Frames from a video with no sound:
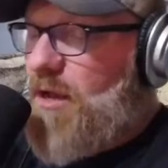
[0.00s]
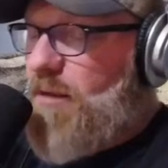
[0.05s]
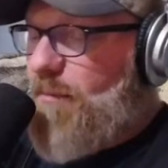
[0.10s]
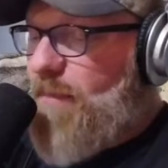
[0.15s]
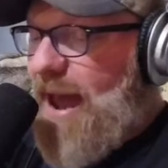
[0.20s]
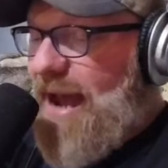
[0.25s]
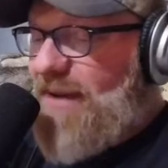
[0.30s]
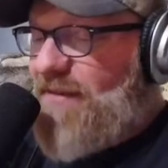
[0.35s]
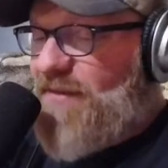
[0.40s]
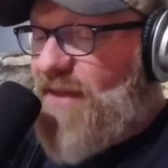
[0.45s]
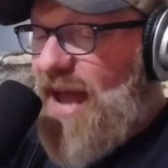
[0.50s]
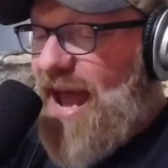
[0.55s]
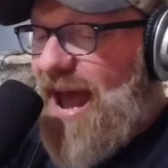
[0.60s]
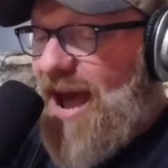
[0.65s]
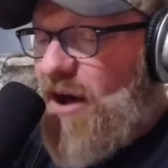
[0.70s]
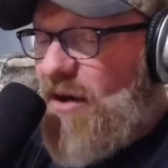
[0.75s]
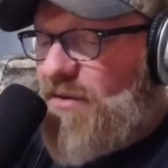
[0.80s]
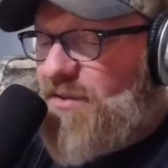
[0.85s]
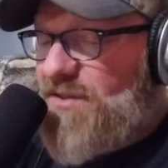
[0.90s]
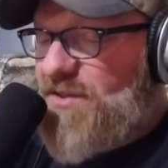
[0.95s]
Back at the
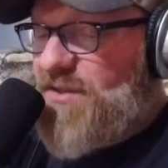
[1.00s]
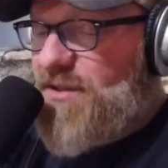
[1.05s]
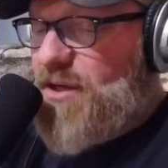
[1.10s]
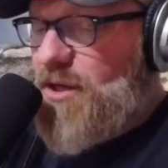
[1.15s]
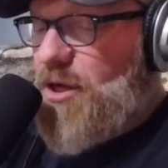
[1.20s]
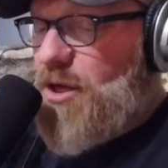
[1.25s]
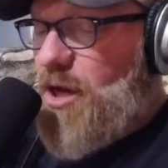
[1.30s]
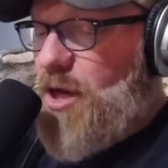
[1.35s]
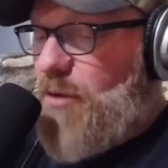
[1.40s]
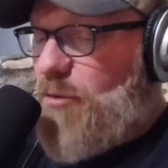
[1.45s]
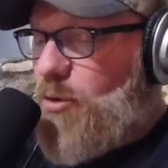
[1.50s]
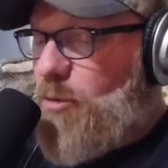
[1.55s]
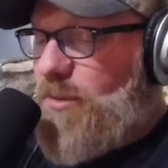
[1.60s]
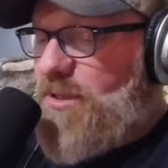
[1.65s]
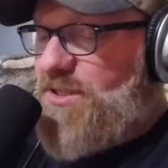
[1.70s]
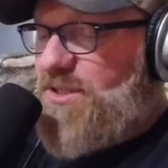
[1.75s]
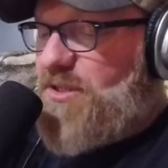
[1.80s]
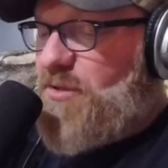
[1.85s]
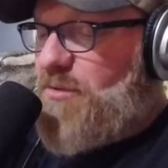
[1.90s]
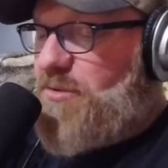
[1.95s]
house,
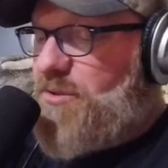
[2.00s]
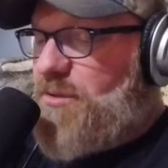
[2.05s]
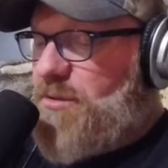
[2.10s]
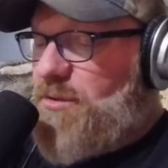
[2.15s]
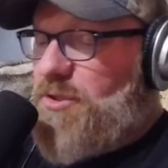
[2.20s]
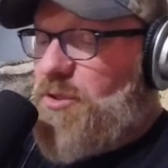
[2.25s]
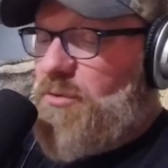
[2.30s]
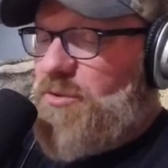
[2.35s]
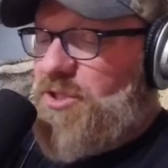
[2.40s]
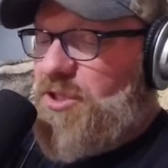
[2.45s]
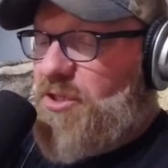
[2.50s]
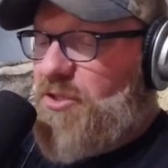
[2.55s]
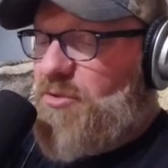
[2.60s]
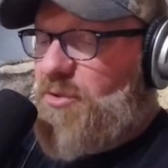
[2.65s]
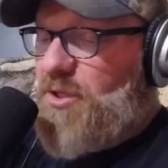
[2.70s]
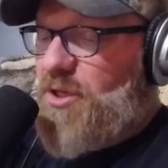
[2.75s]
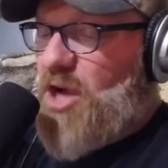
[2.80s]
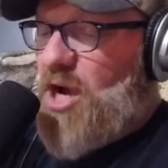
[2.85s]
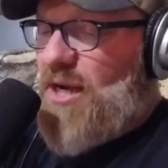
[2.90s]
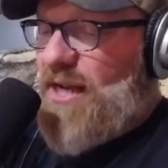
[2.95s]
Ruby's two
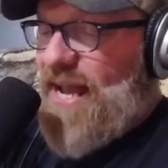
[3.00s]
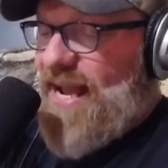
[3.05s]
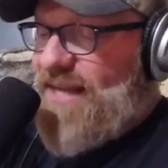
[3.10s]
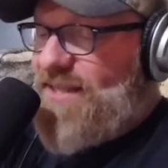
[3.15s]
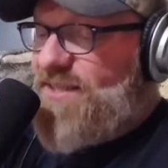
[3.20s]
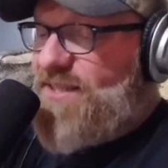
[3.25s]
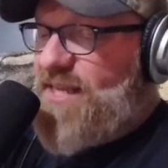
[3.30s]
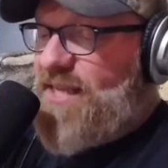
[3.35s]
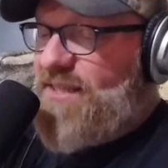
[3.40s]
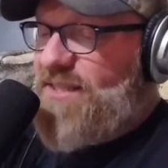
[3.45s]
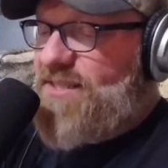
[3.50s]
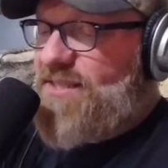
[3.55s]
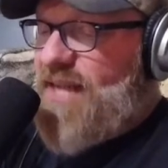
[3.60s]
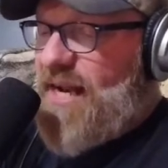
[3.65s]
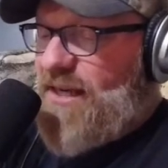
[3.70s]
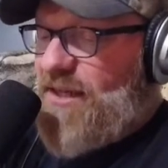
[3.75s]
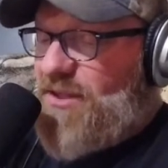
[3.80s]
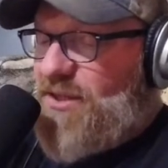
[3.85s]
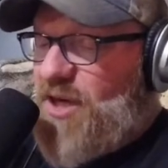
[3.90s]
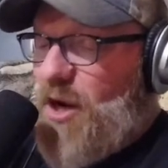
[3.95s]
children got antsy and
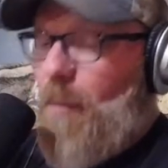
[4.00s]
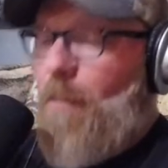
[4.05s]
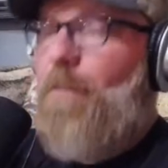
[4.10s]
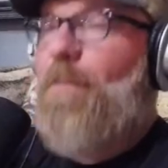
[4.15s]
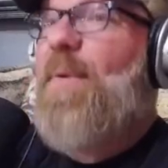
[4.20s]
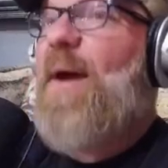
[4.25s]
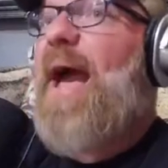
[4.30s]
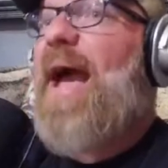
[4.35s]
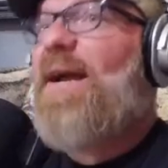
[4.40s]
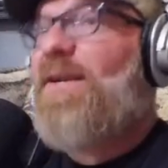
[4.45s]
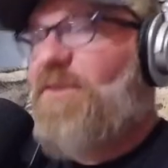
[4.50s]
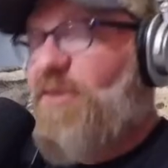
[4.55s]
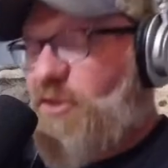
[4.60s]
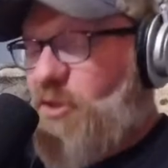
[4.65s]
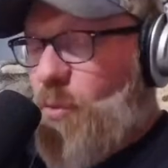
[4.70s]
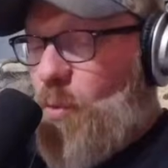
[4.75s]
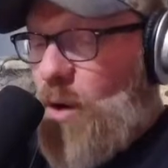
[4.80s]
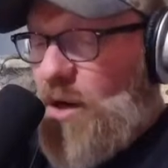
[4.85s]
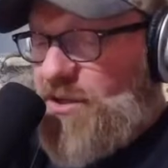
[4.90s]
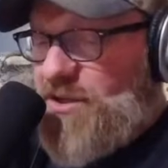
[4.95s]
decided to go back to the
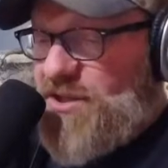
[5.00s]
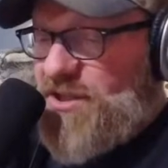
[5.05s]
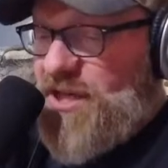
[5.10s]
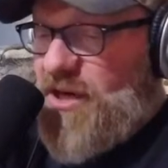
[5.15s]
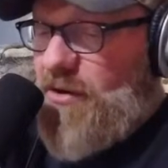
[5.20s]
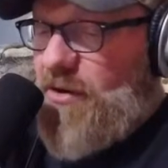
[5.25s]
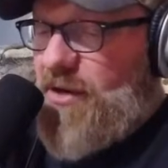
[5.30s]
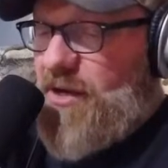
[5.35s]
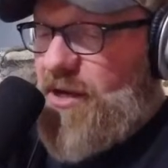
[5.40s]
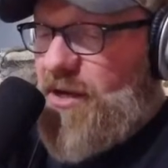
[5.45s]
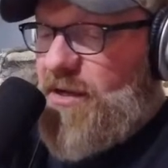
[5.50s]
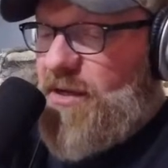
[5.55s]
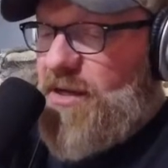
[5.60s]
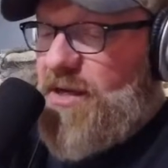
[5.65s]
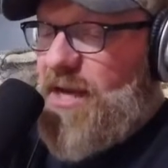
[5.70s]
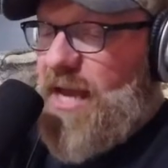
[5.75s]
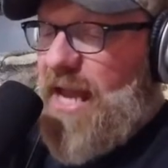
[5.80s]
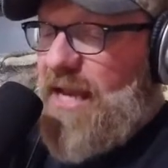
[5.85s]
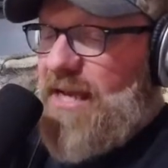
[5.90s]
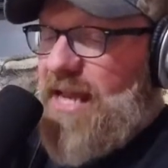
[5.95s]
washateria
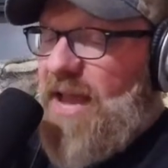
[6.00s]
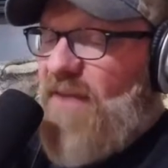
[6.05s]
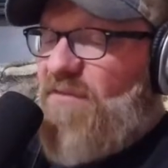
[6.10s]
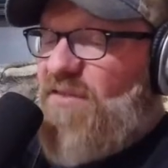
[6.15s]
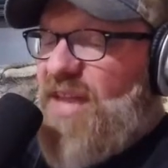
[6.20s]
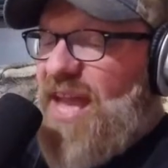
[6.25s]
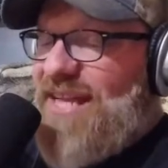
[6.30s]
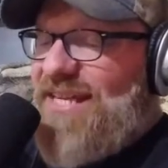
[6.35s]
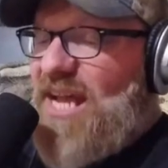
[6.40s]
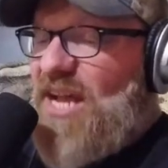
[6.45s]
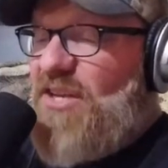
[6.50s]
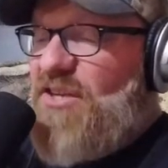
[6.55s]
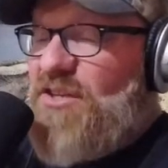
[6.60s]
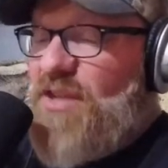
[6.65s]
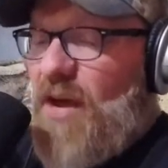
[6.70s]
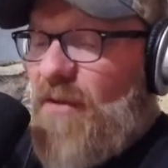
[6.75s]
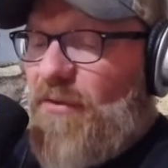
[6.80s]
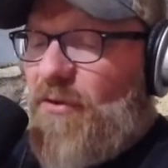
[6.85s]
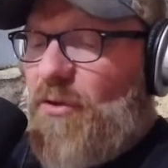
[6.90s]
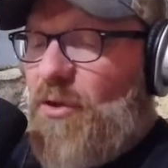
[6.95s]
and have yet
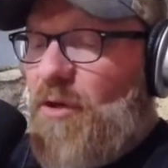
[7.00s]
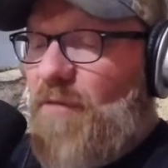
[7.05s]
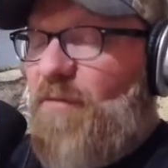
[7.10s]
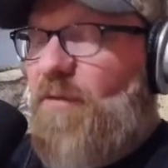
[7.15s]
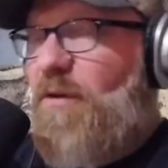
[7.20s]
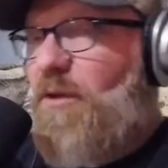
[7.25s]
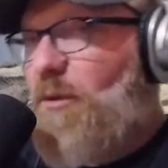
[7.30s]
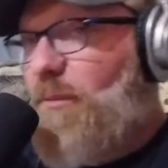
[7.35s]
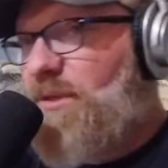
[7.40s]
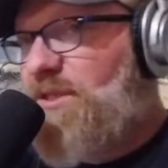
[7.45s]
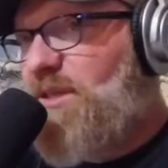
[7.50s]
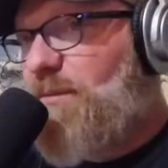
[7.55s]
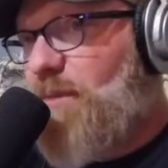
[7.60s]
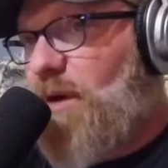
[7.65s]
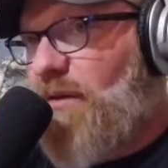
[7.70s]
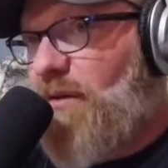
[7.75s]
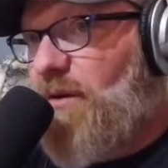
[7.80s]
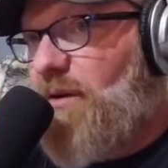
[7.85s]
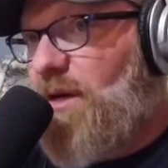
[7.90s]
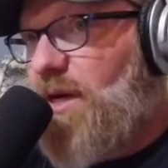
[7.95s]
another look for their missing
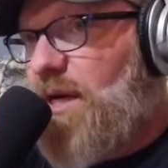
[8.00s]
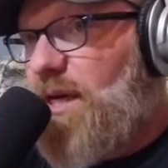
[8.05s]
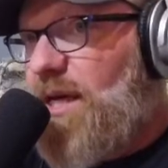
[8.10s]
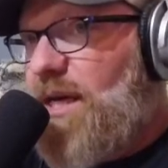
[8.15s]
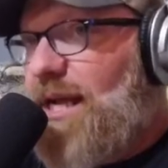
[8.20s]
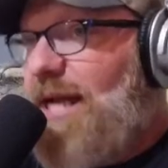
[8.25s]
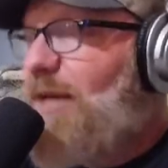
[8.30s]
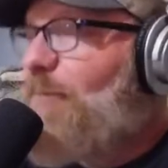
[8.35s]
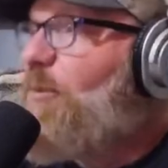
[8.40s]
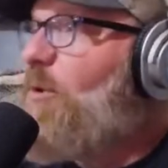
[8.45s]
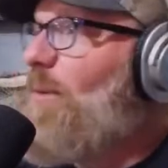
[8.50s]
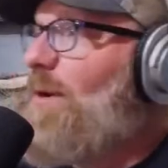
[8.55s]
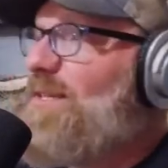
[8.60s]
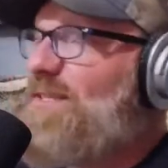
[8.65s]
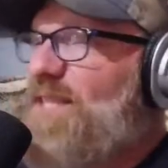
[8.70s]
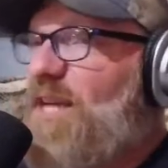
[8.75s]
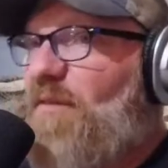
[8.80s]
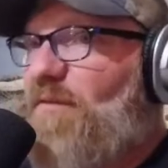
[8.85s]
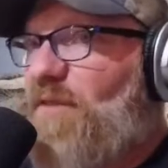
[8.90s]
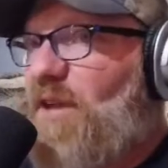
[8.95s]
mother. And I could put
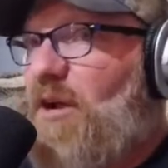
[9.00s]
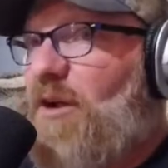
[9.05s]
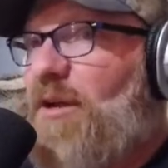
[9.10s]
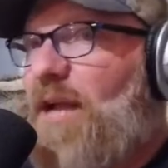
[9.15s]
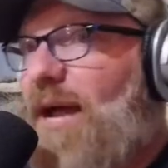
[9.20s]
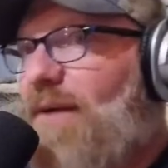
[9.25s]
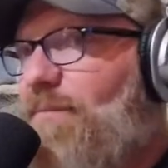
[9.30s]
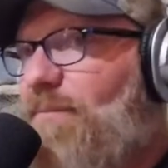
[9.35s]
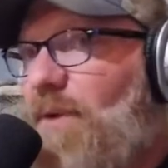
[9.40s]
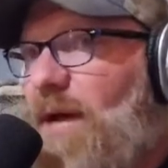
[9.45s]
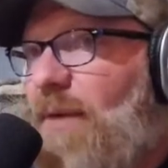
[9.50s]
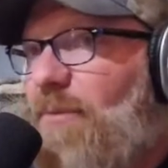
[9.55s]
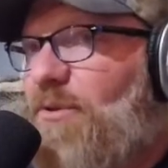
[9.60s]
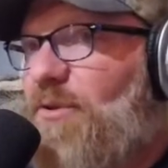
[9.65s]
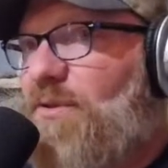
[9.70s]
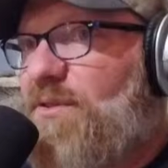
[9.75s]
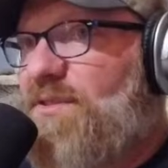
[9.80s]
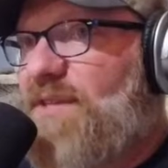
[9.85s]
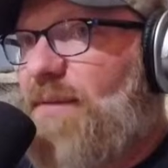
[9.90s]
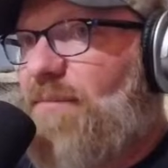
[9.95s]
myself there, and I would do
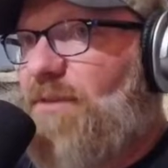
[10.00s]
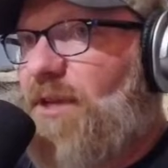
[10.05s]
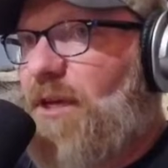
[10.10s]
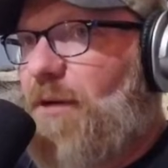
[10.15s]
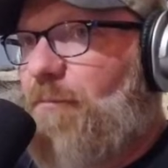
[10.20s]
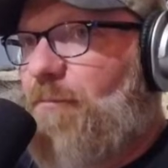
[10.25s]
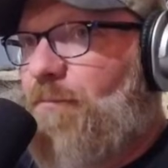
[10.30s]
the same thing.